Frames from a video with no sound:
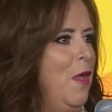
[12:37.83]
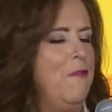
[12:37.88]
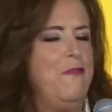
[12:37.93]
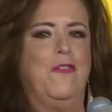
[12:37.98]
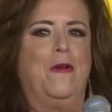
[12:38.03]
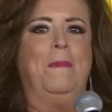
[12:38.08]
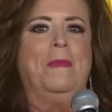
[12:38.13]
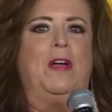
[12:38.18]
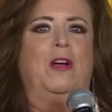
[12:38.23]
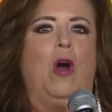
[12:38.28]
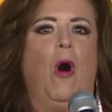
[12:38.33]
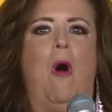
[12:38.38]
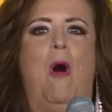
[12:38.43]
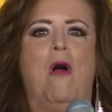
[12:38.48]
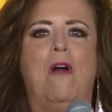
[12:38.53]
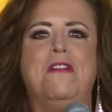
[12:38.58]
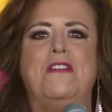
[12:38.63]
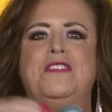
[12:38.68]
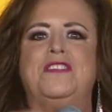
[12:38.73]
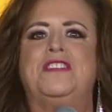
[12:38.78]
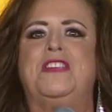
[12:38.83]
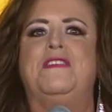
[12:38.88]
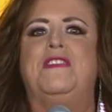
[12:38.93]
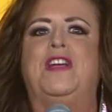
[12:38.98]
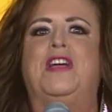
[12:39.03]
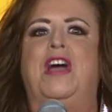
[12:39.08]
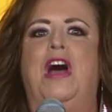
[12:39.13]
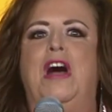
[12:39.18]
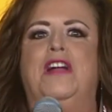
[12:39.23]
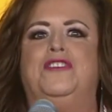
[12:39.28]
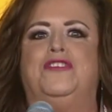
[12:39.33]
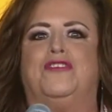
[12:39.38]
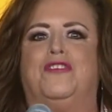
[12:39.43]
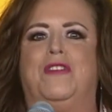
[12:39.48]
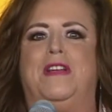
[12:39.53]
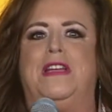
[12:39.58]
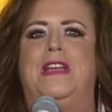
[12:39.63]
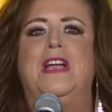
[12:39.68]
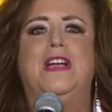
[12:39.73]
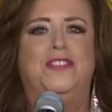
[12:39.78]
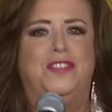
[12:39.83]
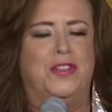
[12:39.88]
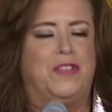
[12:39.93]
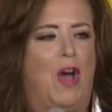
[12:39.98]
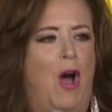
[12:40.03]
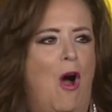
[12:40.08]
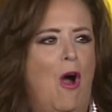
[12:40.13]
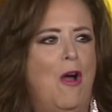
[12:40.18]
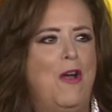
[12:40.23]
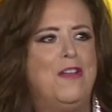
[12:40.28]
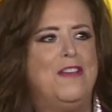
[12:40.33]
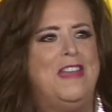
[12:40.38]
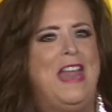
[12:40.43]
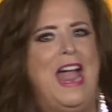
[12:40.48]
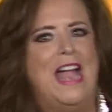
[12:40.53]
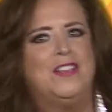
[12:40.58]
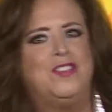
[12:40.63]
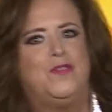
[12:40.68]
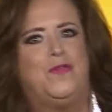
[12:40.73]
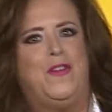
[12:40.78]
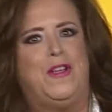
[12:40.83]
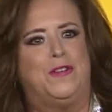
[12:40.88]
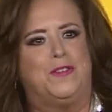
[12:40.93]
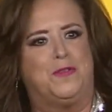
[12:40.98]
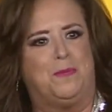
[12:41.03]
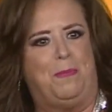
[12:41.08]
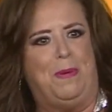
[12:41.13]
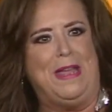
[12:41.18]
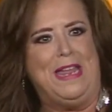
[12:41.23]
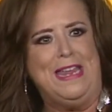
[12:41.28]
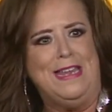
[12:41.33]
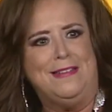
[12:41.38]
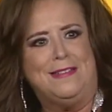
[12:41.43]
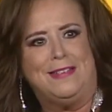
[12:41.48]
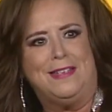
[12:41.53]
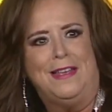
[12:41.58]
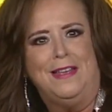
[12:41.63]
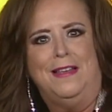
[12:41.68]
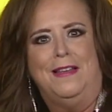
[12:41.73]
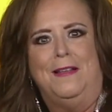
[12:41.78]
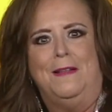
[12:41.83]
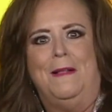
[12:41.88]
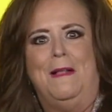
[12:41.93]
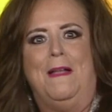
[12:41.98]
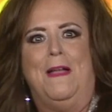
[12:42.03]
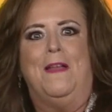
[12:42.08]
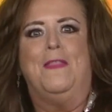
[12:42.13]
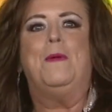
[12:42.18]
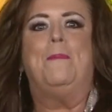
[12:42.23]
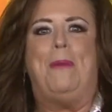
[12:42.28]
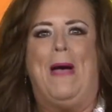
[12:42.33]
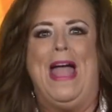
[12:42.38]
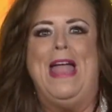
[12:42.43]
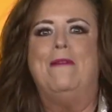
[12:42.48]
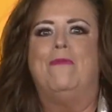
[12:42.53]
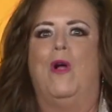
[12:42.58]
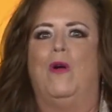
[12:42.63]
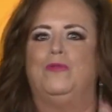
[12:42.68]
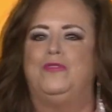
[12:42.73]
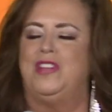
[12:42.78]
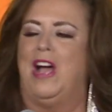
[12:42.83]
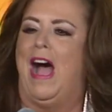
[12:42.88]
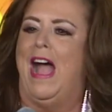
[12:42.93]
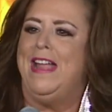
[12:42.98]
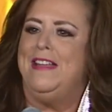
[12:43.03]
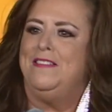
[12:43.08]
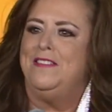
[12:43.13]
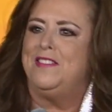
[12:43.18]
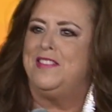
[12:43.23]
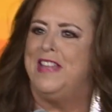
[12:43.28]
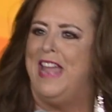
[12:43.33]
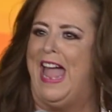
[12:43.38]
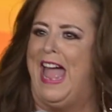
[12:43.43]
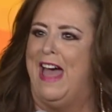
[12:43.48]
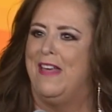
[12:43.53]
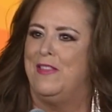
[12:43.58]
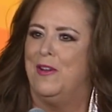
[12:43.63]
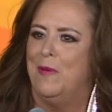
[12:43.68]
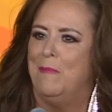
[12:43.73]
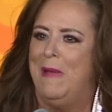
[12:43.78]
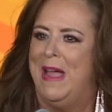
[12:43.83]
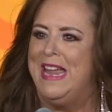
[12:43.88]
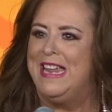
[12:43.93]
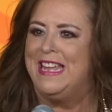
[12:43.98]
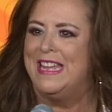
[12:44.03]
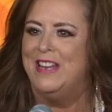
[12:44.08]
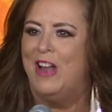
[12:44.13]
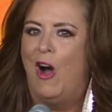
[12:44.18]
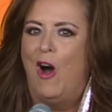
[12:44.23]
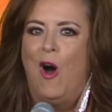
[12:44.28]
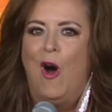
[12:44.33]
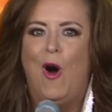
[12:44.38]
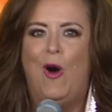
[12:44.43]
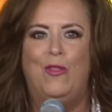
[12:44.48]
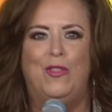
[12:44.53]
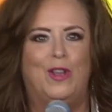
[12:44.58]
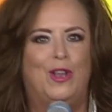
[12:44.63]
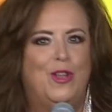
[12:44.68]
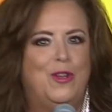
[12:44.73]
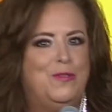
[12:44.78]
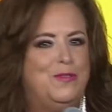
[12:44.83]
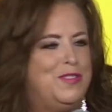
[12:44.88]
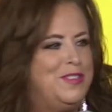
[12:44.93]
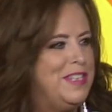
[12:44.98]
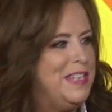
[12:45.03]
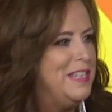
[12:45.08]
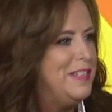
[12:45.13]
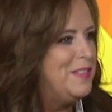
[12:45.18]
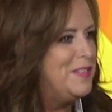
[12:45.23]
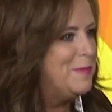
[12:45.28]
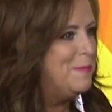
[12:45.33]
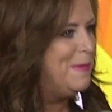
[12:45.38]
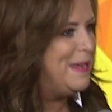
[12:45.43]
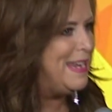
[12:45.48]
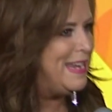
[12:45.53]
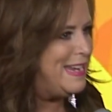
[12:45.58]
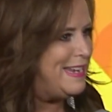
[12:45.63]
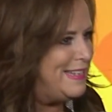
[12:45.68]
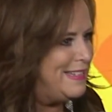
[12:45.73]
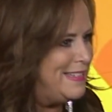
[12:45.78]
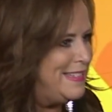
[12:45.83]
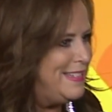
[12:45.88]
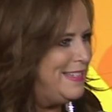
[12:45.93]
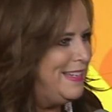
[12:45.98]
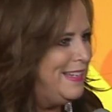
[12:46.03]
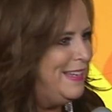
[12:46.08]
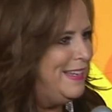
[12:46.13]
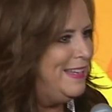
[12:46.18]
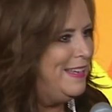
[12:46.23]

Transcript: From the corners of the country to the heart of Nashville's beat, the payroll titans gather, making all the loose ends meet.